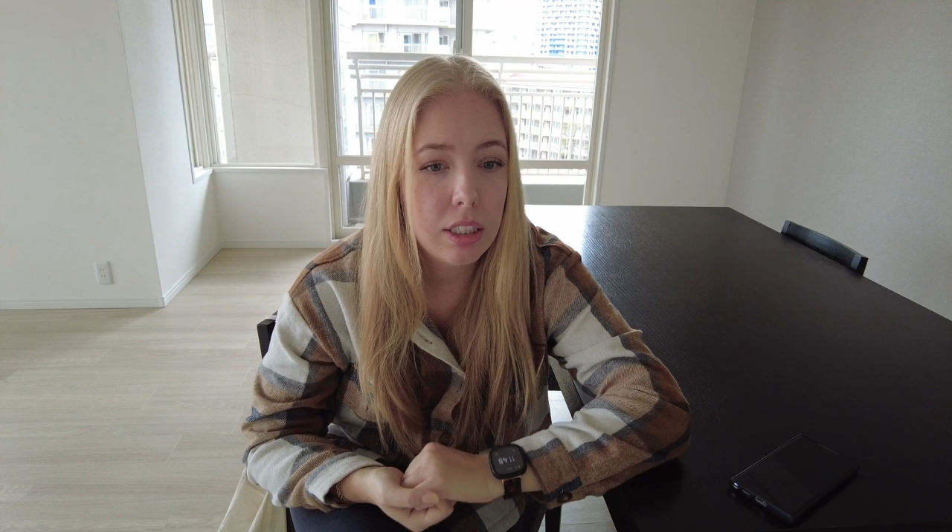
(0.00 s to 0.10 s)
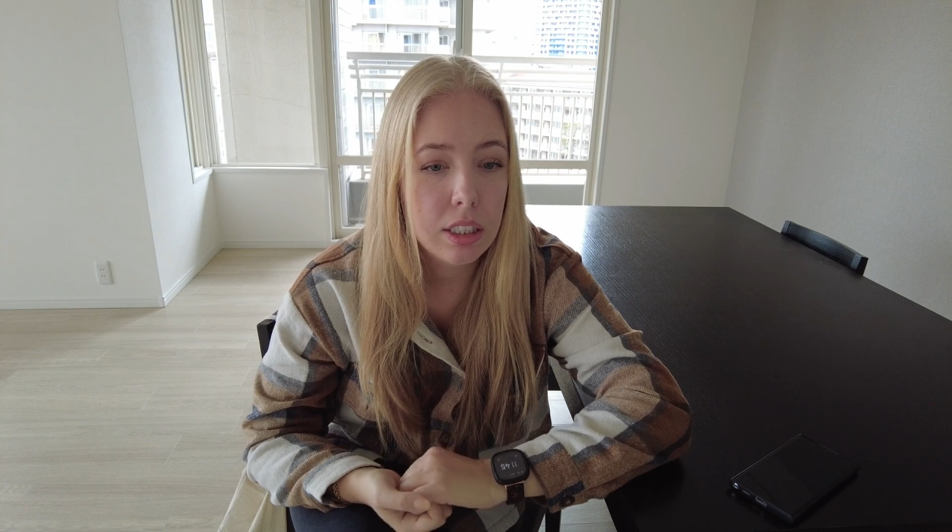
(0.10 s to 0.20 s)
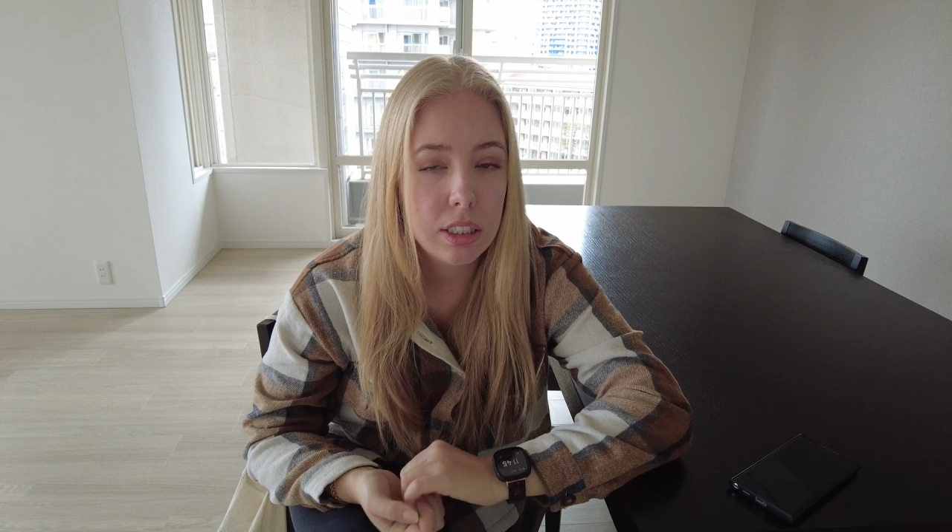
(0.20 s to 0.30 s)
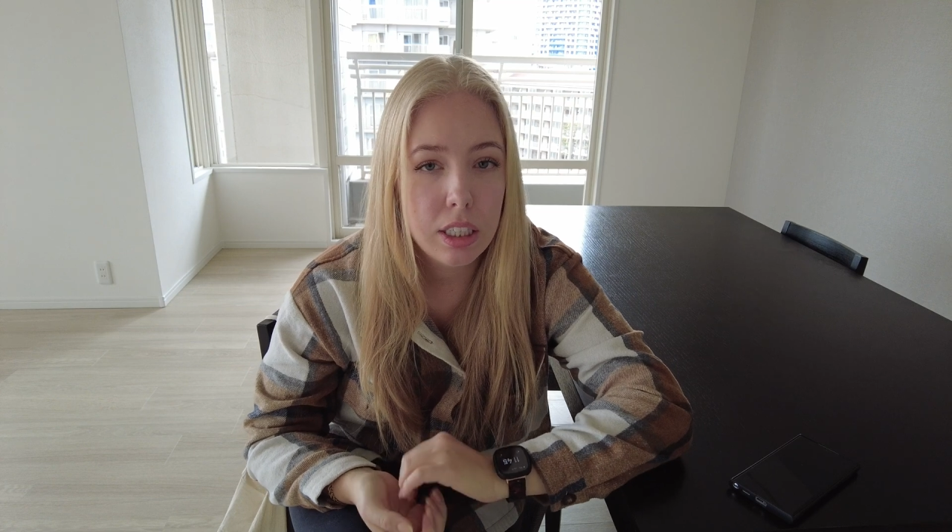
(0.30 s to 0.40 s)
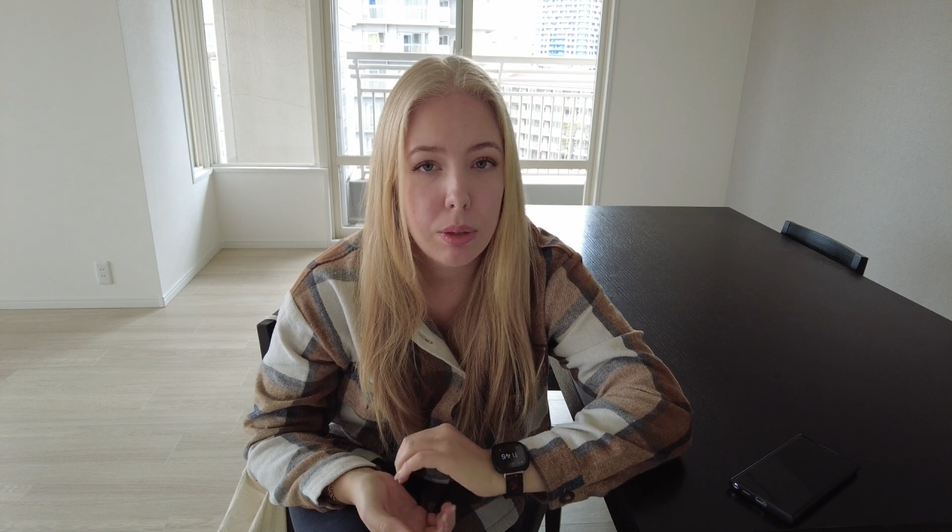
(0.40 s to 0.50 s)

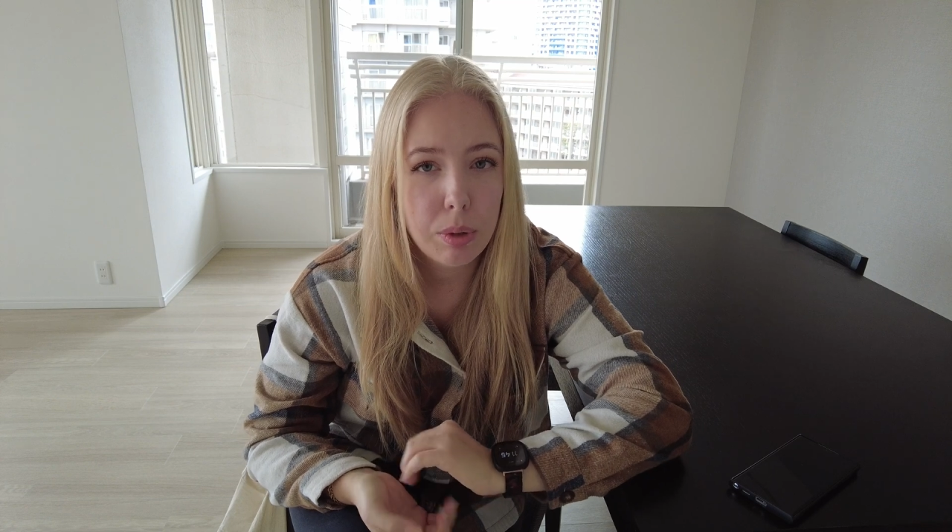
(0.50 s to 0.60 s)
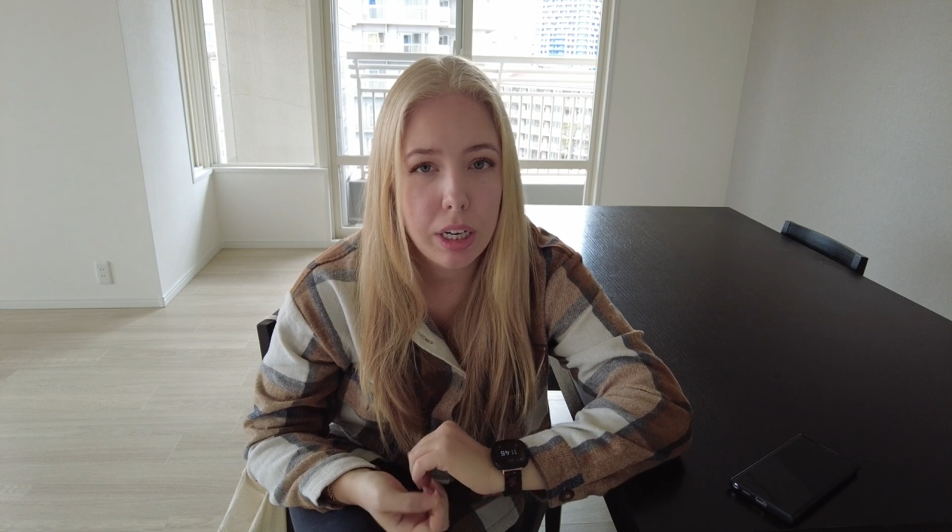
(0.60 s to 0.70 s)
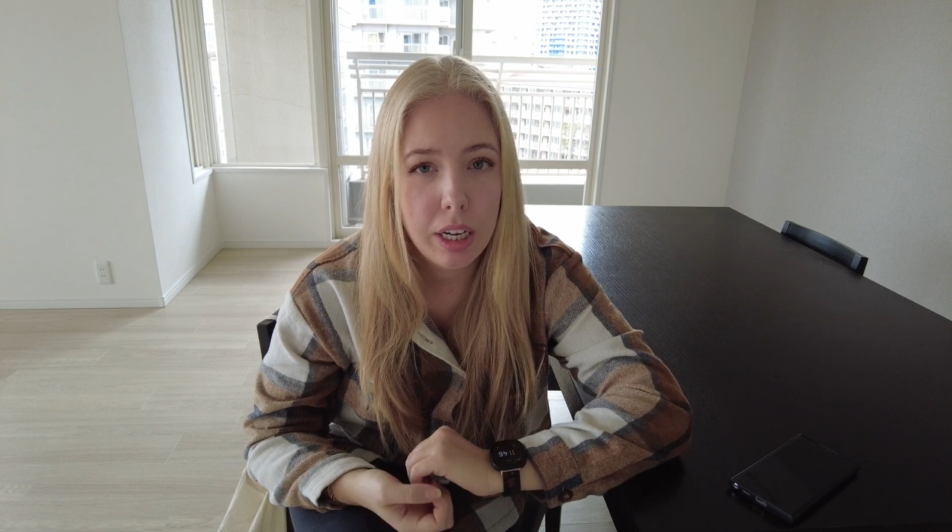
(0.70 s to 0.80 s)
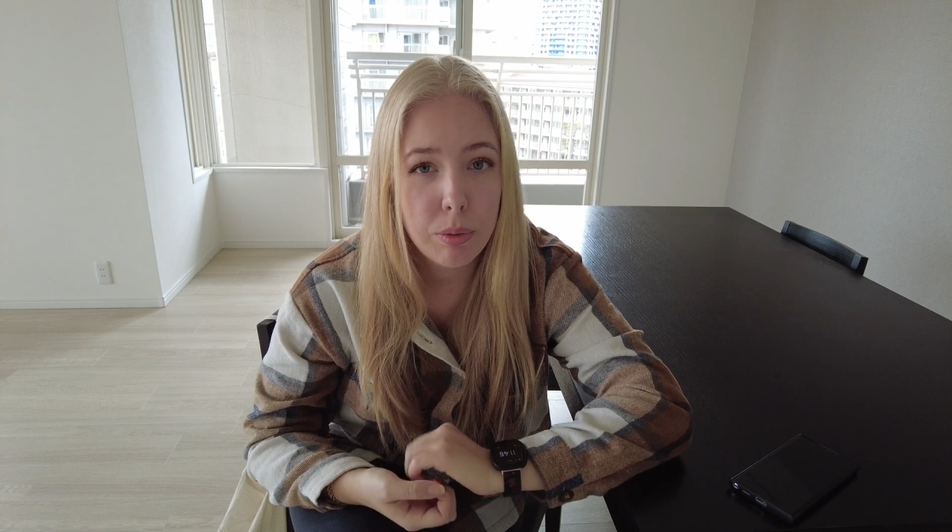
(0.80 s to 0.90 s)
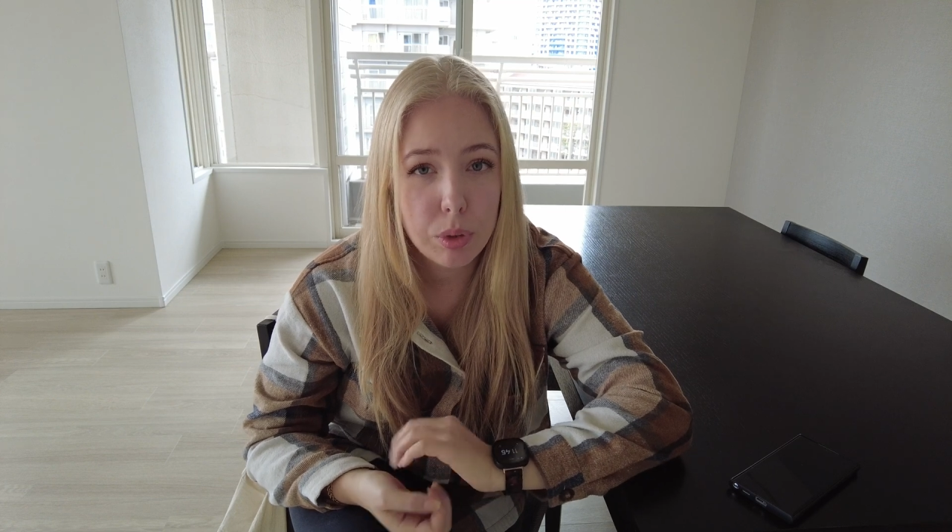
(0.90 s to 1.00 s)
yesterday when
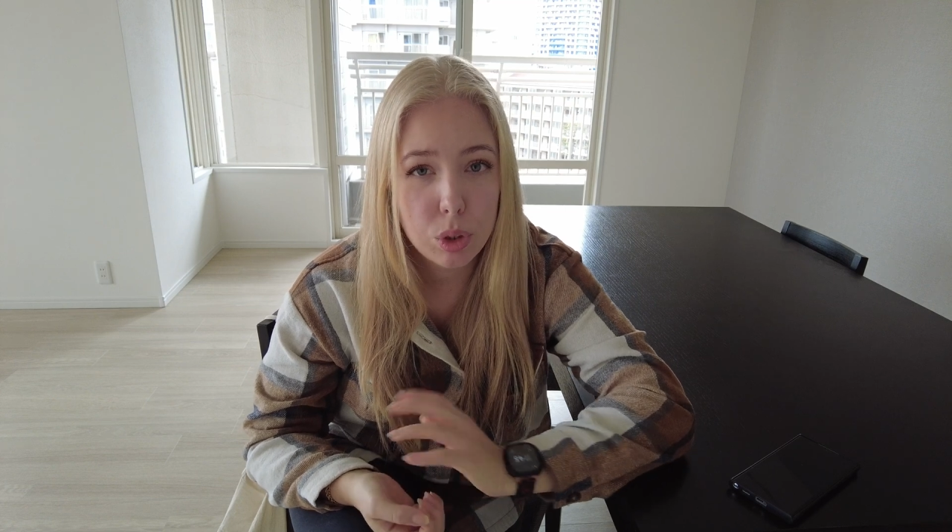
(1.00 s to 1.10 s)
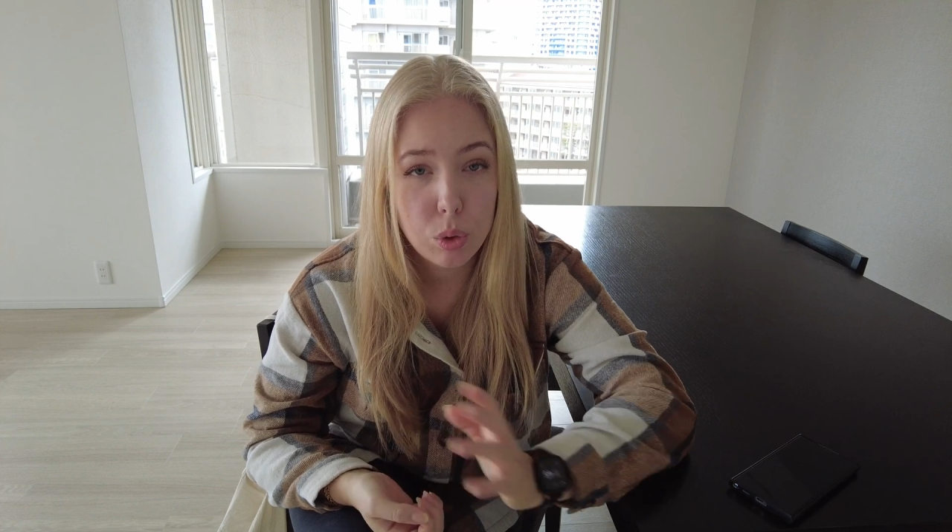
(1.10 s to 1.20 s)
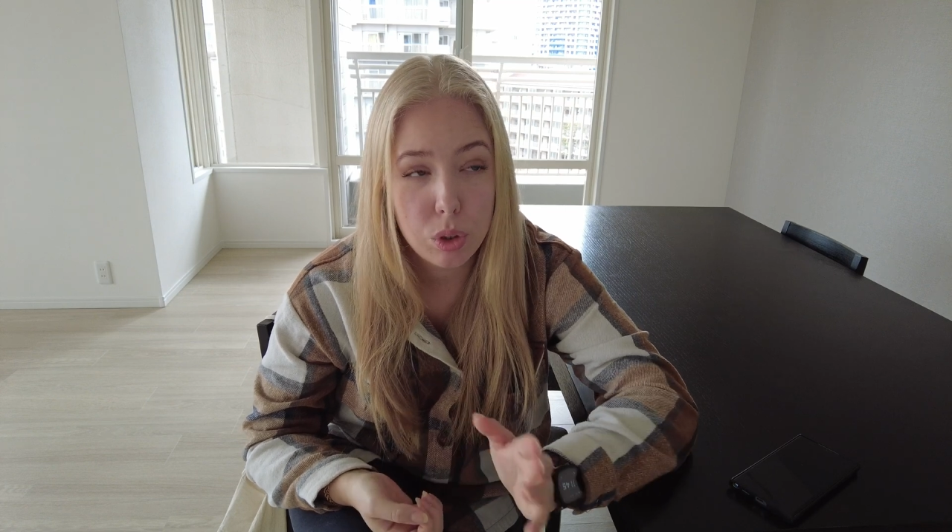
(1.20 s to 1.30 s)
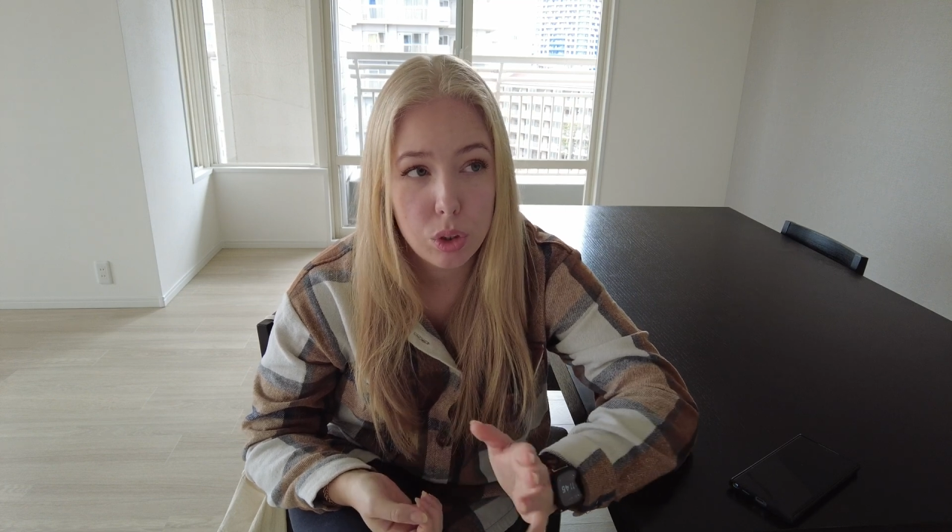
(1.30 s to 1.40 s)
I was going